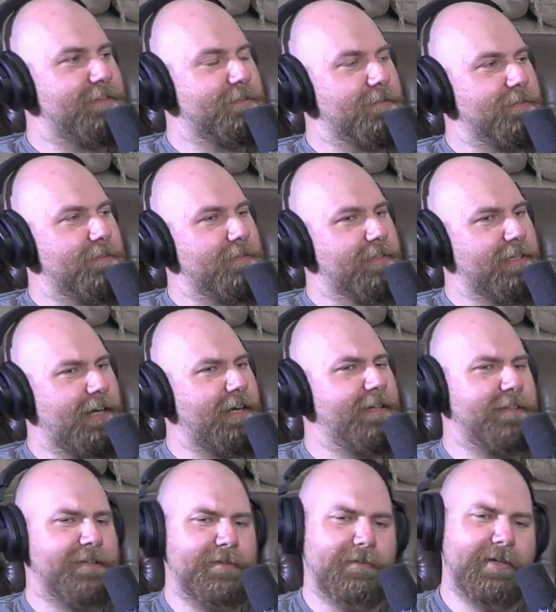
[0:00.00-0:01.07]
it's
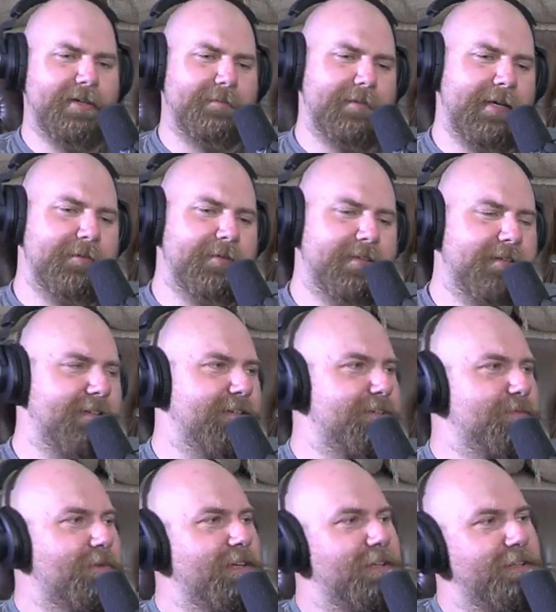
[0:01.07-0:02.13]
kind of well maybe
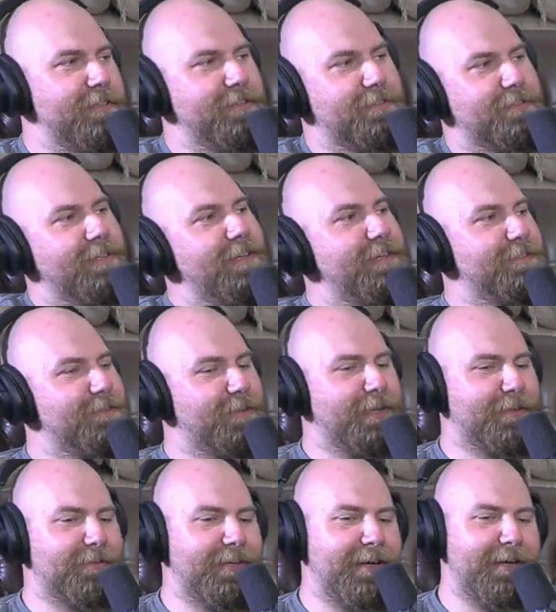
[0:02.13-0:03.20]
it's one of these. So
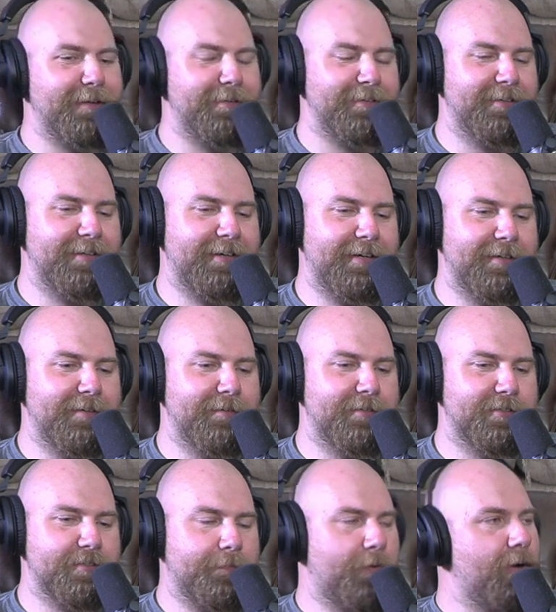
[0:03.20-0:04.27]
like I
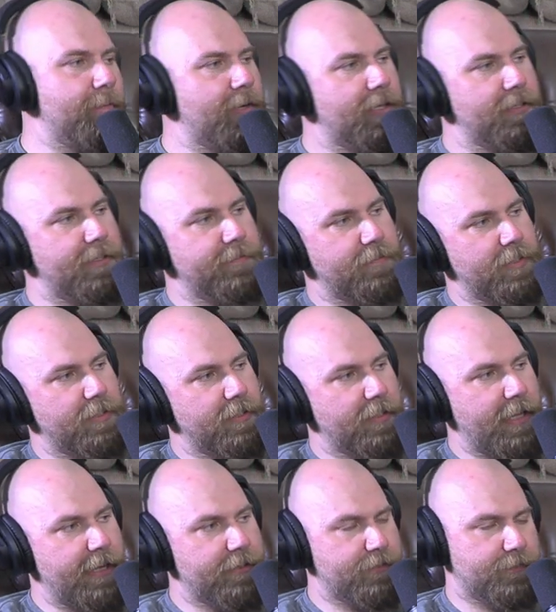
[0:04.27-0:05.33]
this apartment I lived
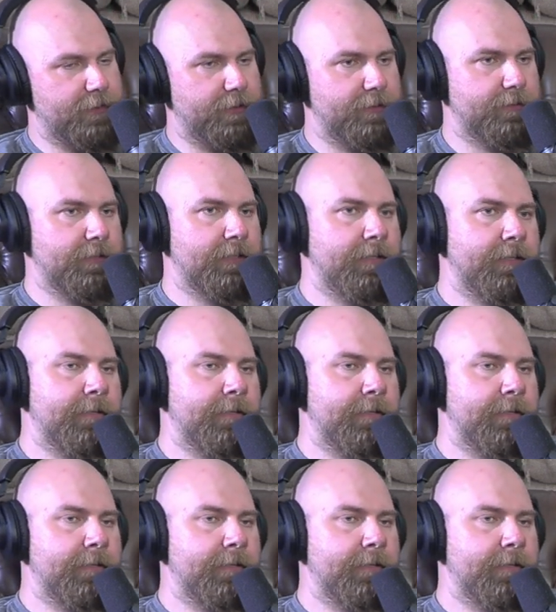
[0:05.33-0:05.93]
in Nashville.